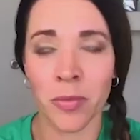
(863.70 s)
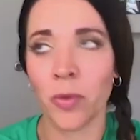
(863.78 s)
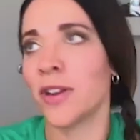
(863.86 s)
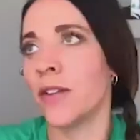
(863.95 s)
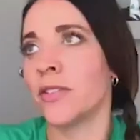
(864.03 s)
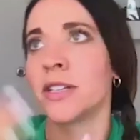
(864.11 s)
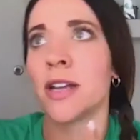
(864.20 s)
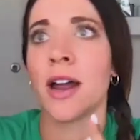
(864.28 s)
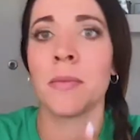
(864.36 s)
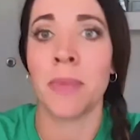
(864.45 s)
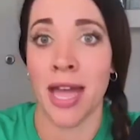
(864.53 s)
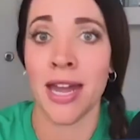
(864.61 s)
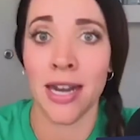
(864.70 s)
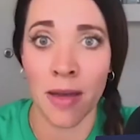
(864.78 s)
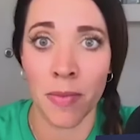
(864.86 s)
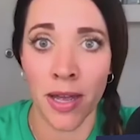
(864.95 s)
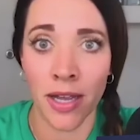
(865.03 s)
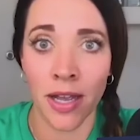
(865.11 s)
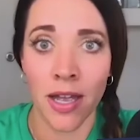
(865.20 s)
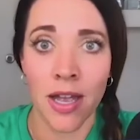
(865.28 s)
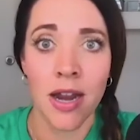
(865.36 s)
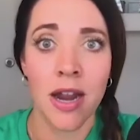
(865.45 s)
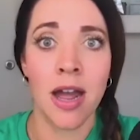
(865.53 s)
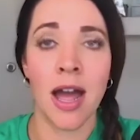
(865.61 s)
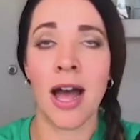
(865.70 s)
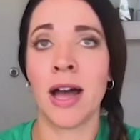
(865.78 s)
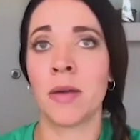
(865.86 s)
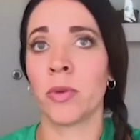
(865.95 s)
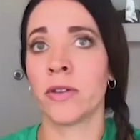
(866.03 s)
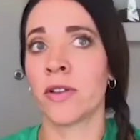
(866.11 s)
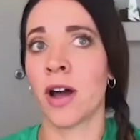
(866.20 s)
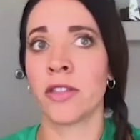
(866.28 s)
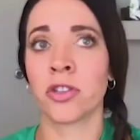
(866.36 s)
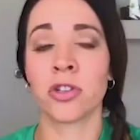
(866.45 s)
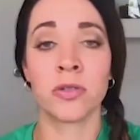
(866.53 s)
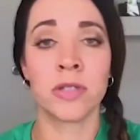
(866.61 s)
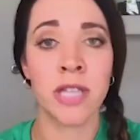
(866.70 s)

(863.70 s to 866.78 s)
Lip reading: never done a pandemic. We've gone through tariffs.